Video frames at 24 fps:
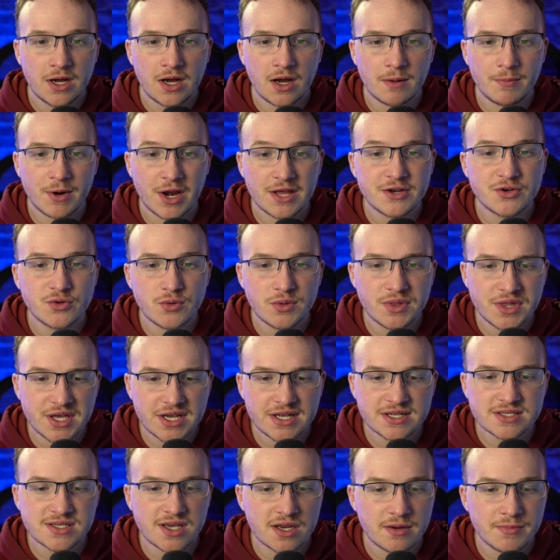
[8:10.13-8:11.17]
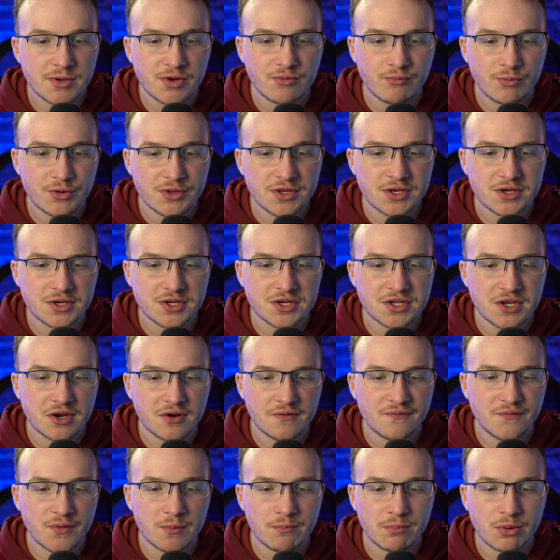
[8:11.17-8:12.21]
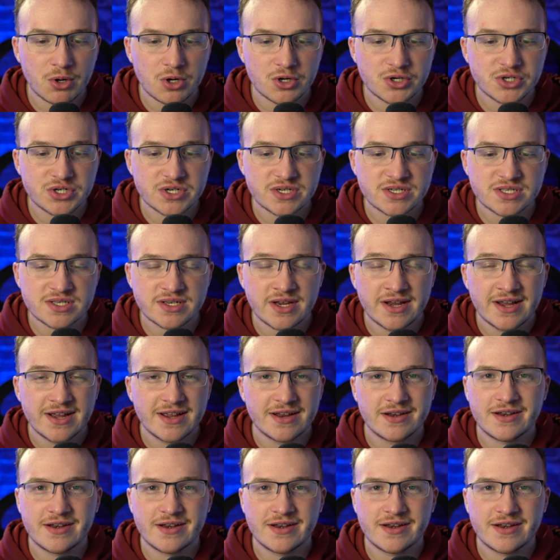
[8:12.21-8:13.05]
But I do think it's going to be a really good year for Burgess.